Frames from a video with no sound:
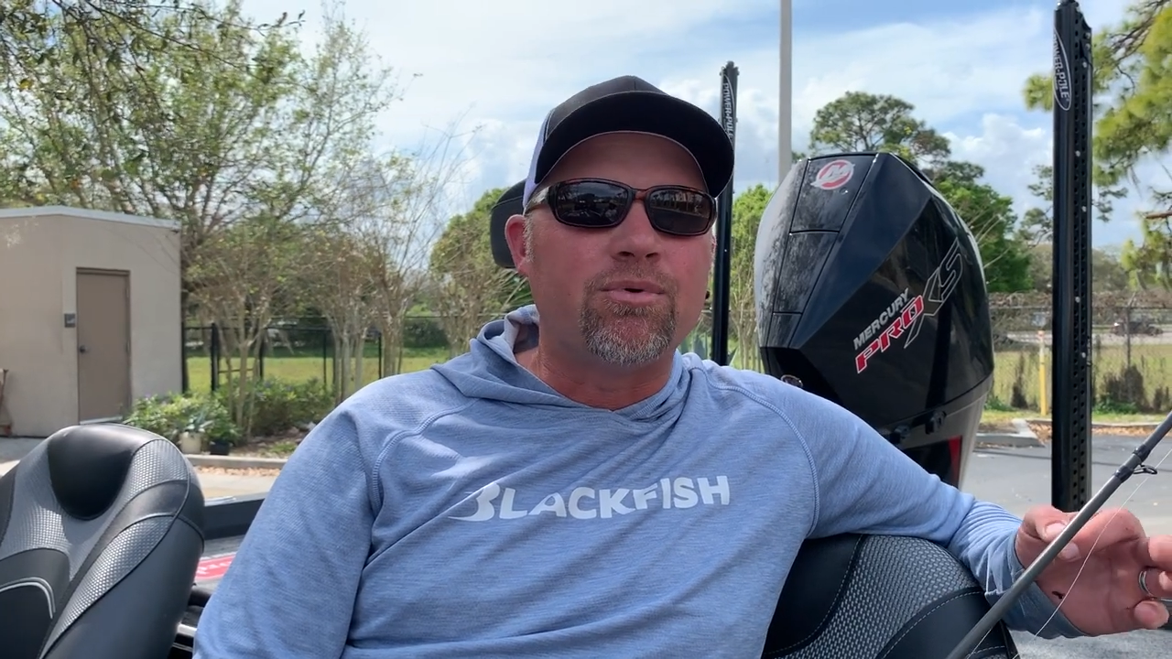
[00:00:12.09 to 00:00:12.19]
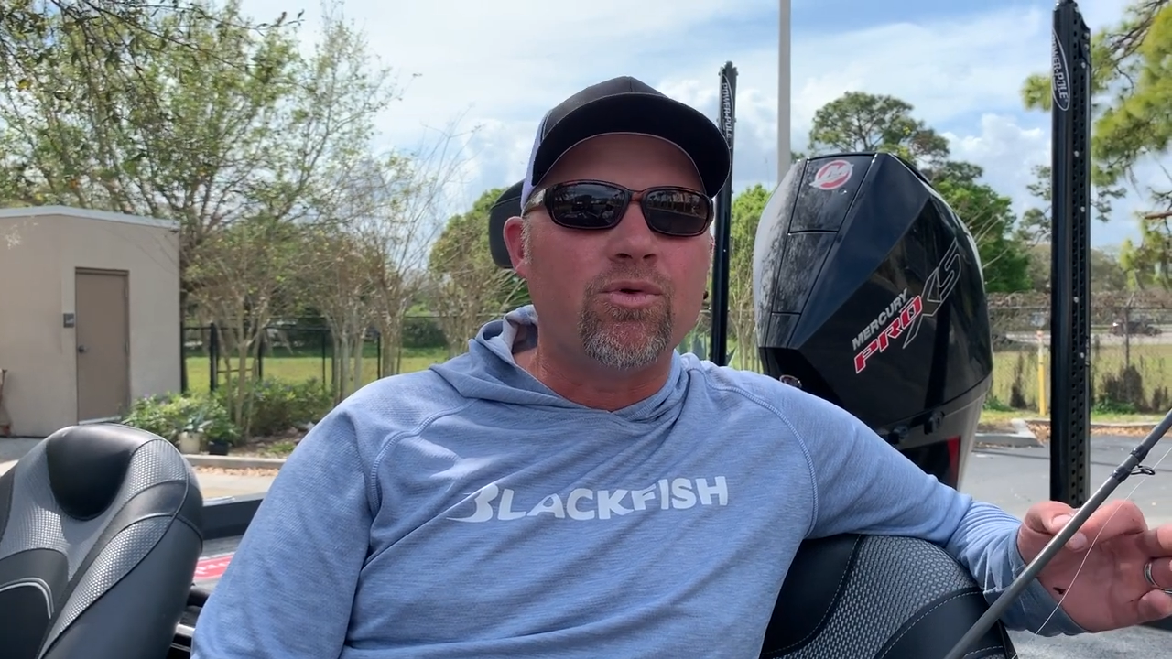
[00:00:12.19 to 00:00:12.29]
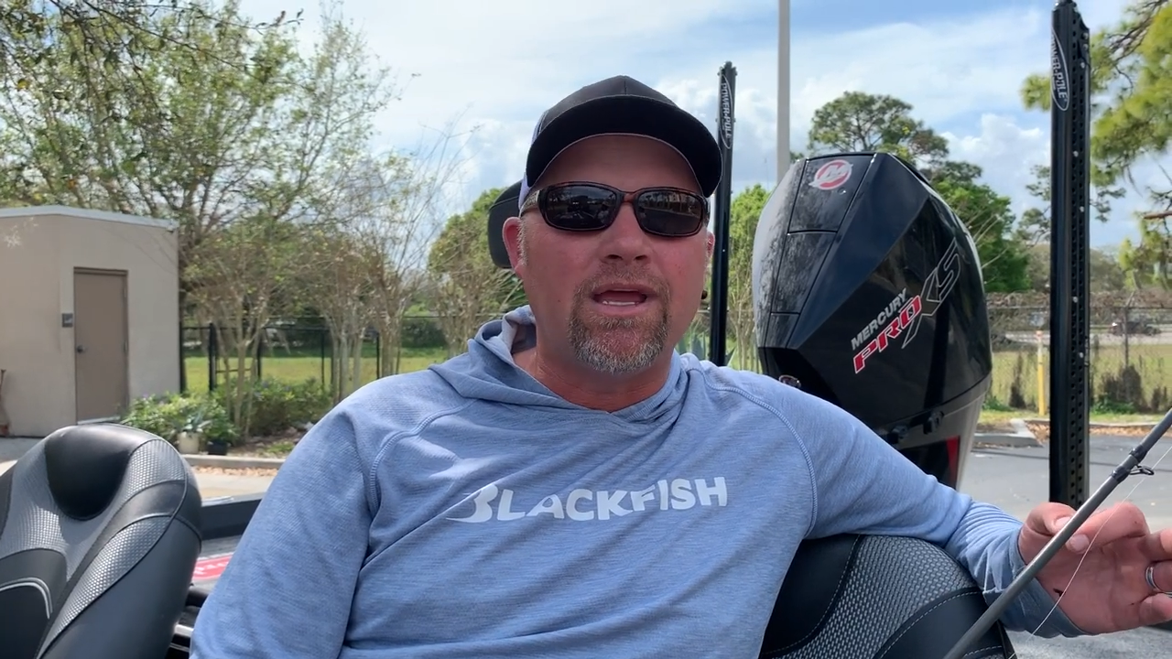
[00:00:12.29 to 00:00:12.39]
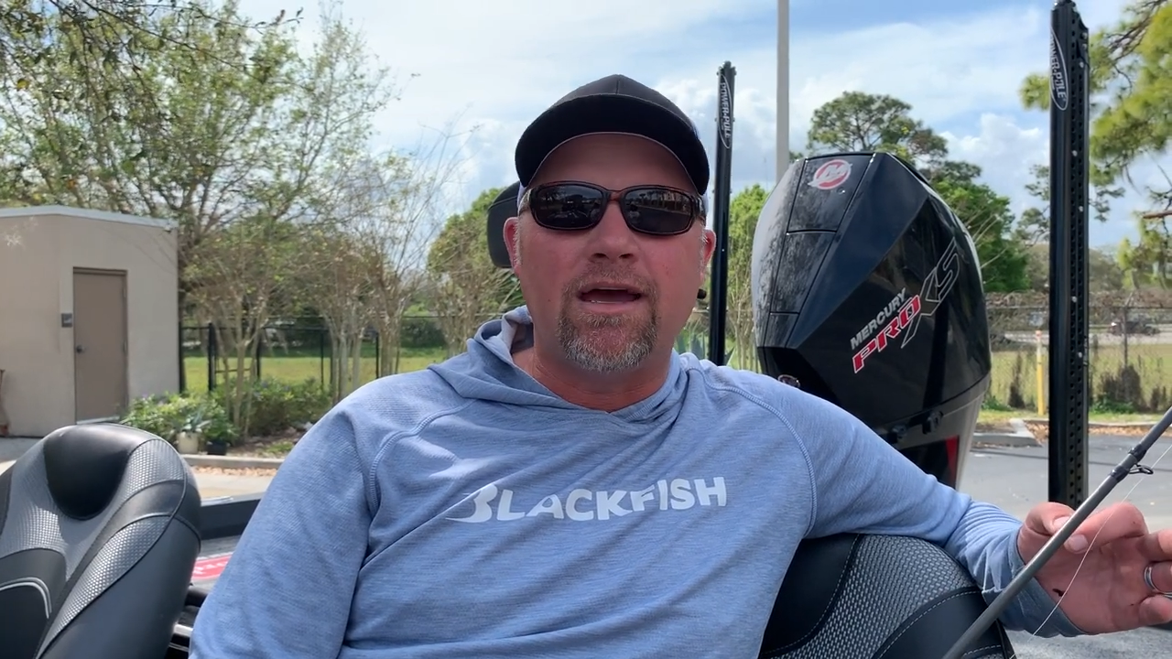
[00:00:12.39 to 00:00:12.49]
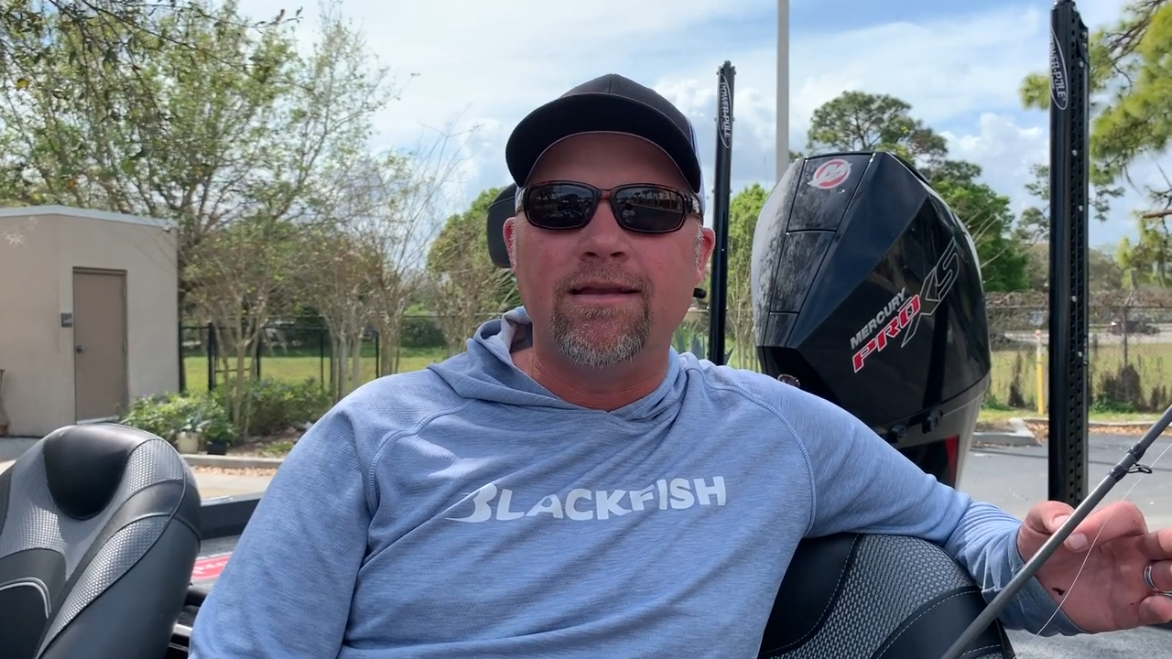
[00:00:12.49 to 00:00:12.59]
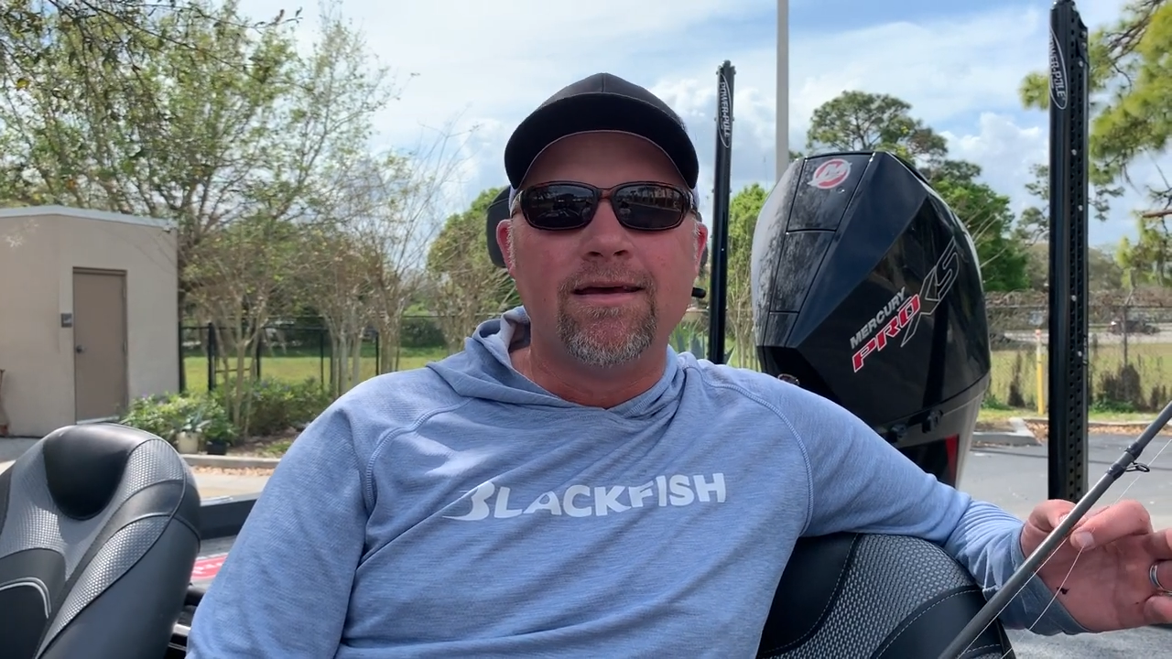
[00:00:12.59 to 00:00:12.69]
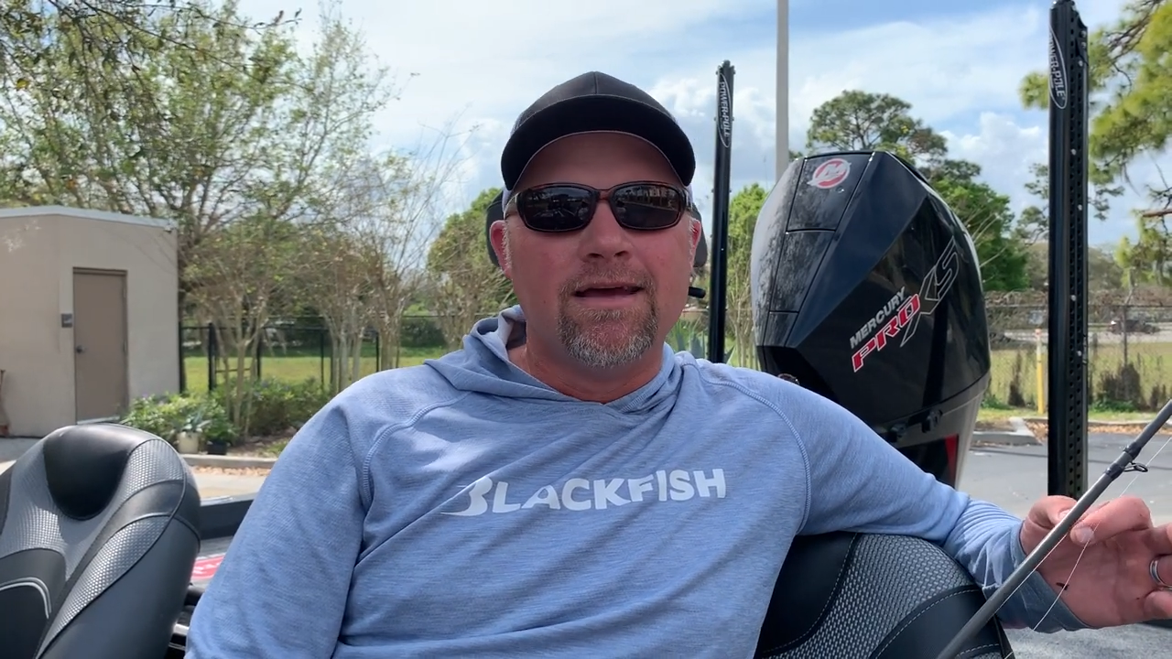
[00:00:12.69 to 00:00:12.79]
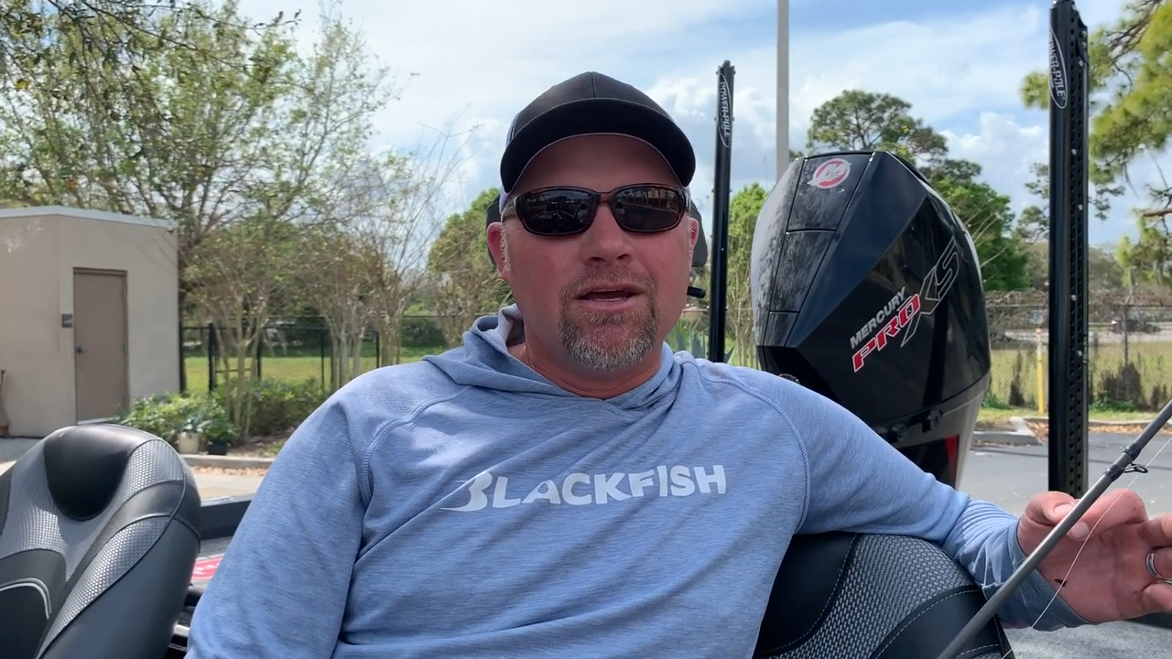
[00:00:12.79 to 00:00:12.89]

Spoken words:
but we had